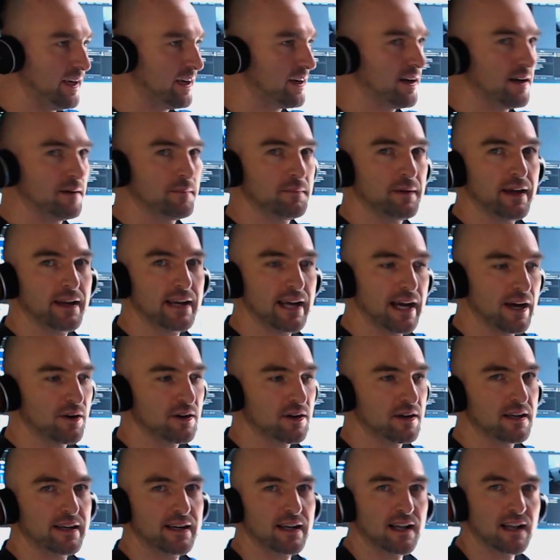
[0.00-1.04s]
I'm in our
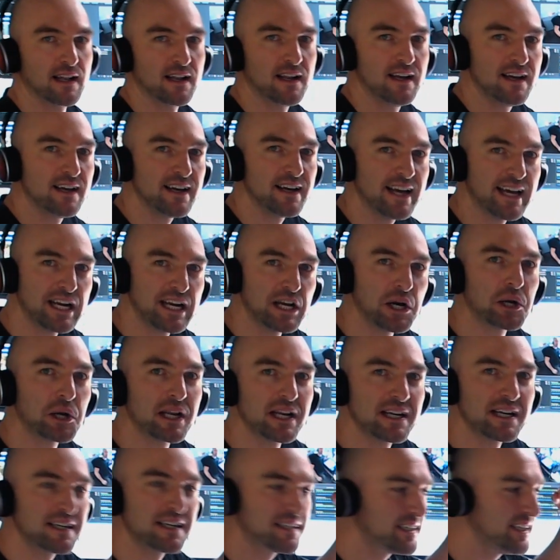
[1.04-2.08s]
little
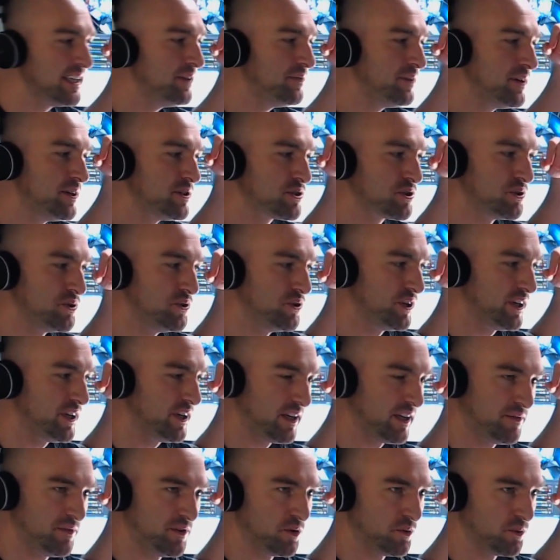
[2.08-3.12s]
TV studio,
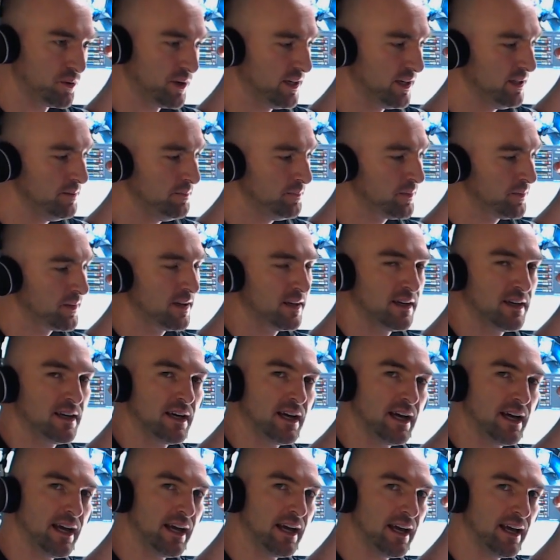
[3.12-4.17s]
if you will,
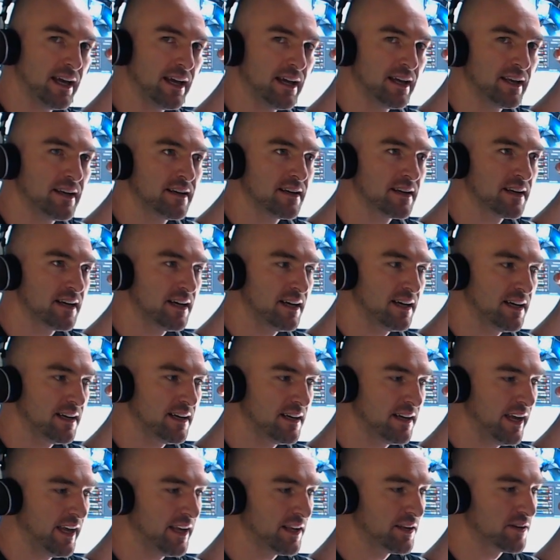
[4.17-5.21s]
and
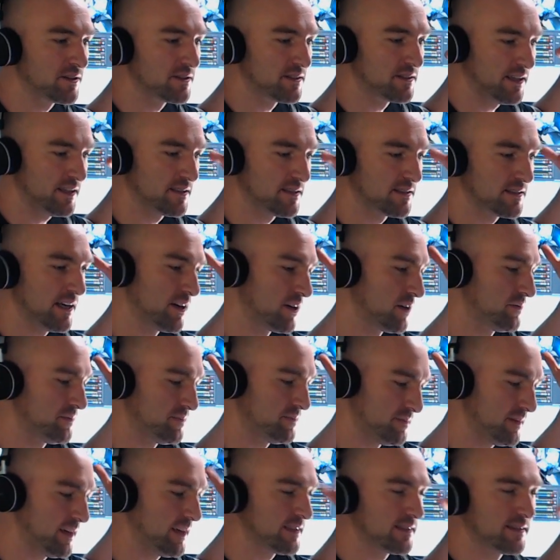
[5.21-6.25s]
it consists out of,
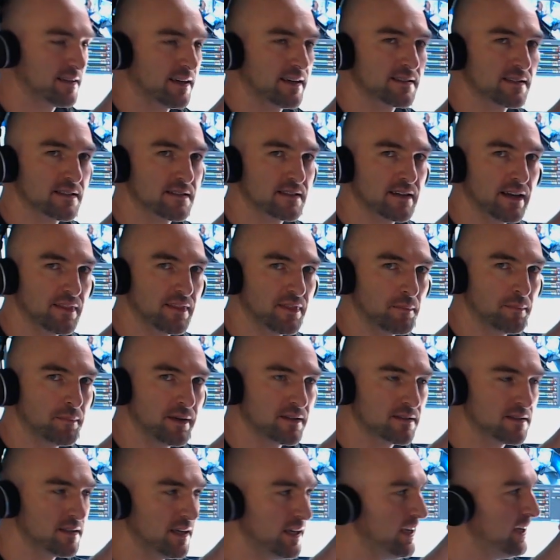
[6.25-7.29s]
as I said, the
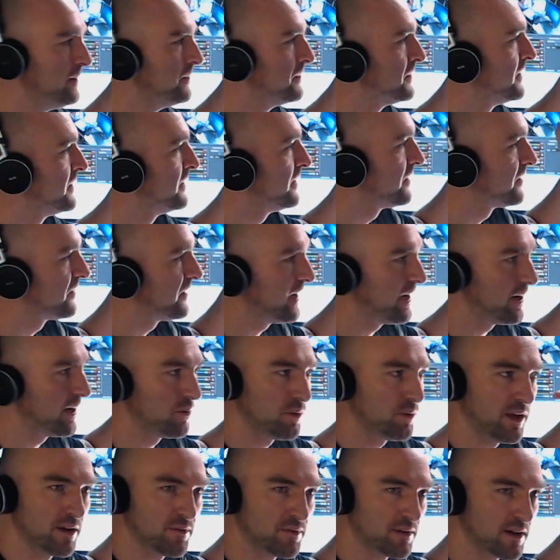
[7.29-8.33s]
PC. Then
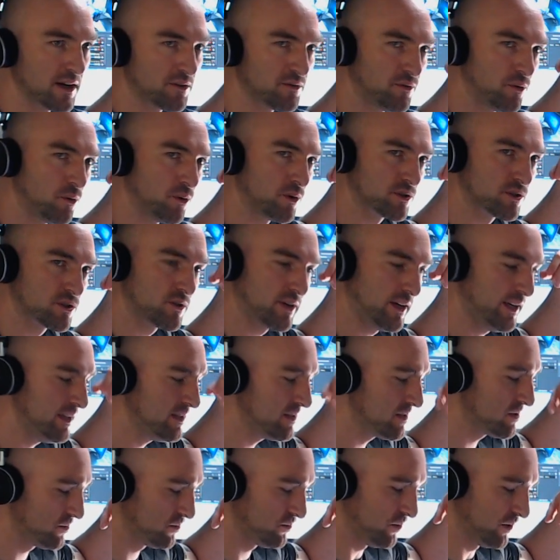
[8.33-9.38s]
we have got 4
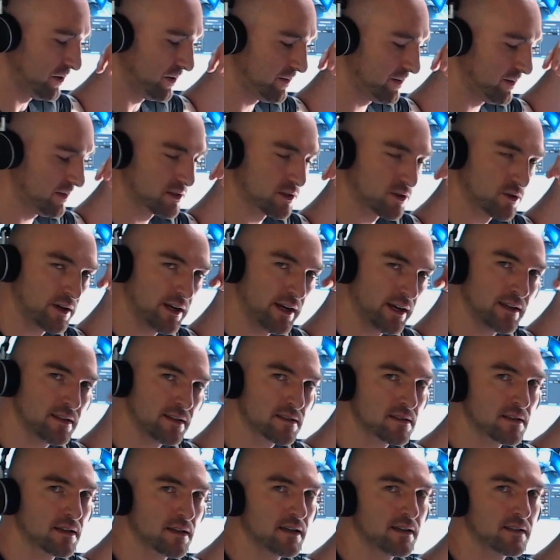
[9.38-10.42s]
screens. One of the
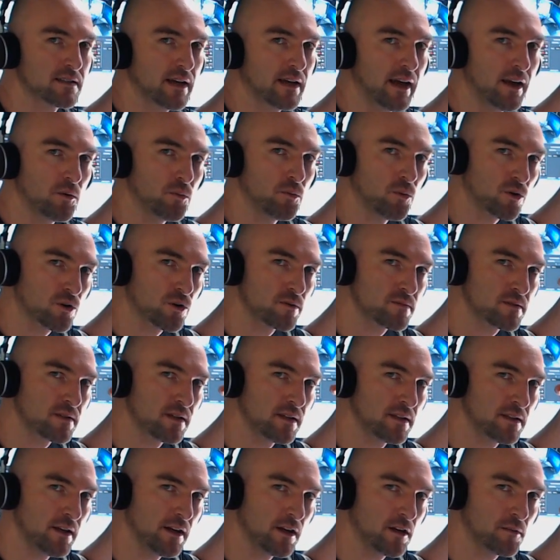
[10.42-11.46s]
screens is a Wacom
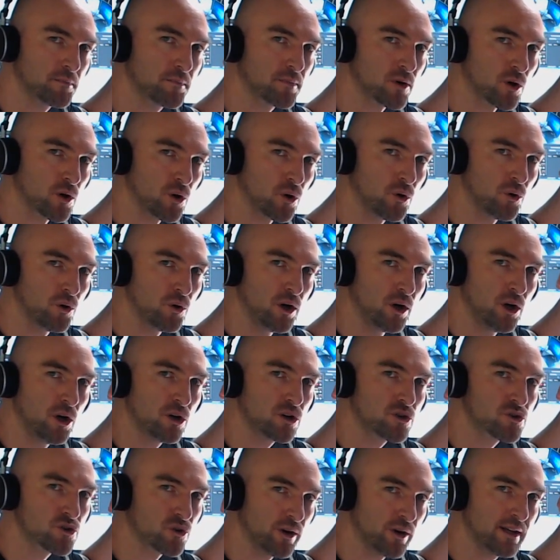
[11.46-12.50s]
Cintiq Pro
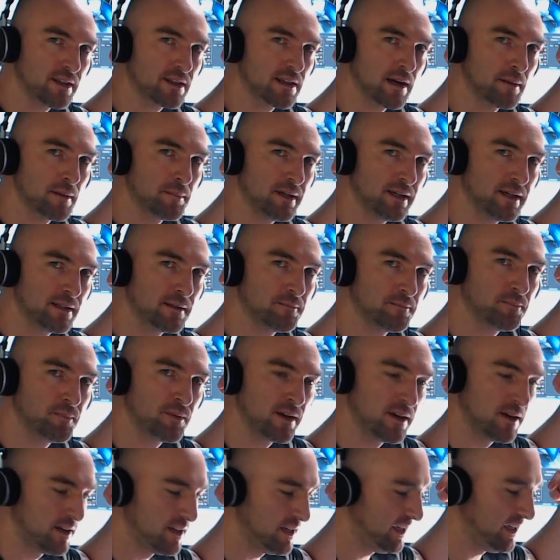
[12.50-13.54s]
drawing tablet.
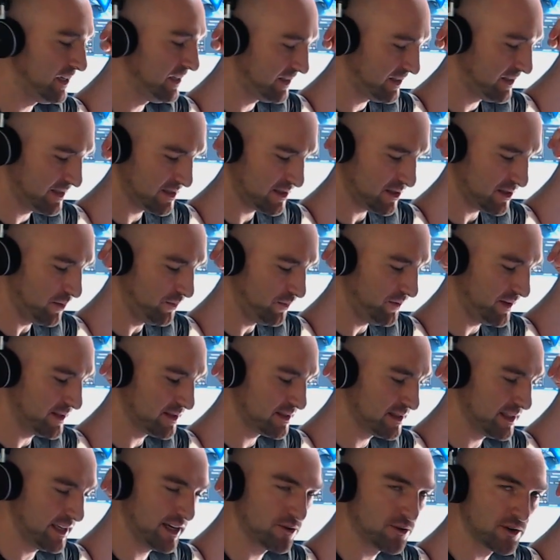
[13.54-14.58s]
And this is
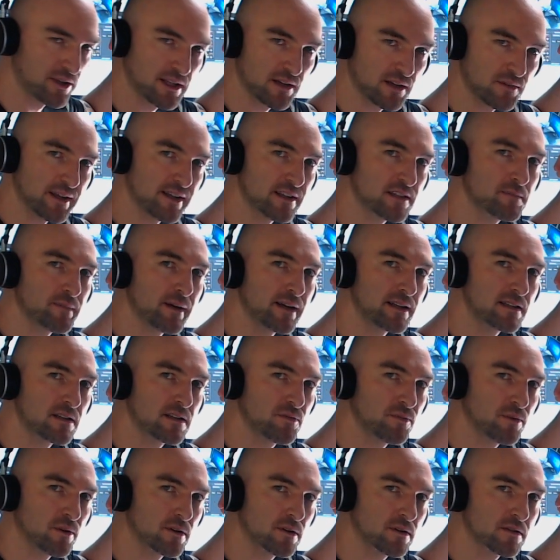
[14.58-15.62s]
obviously a relatively
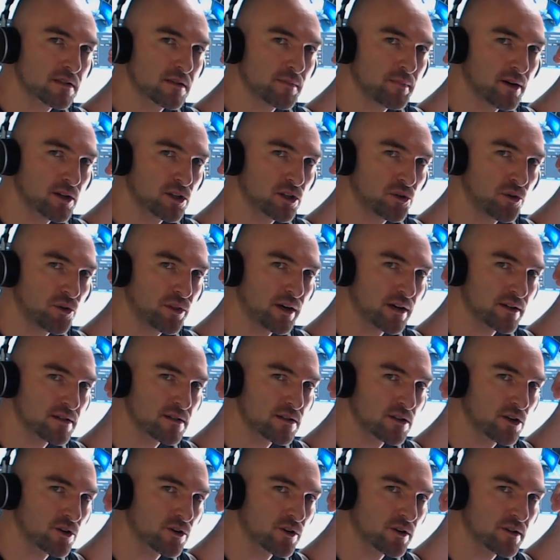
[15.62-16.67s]
expensive one, costs about
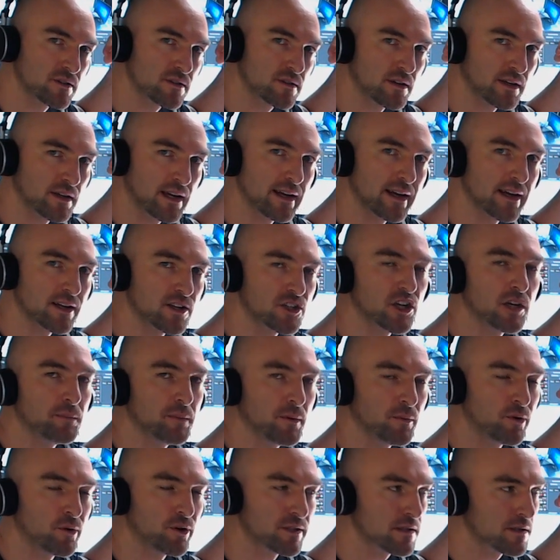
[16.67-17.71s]
2,000 euros. You can get cheaper
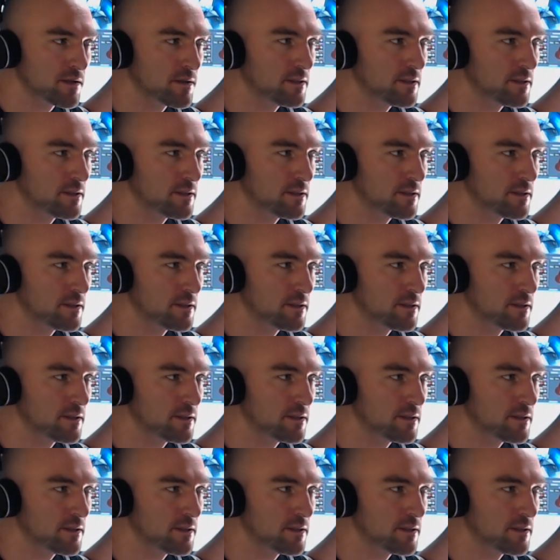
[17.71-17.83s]
ones.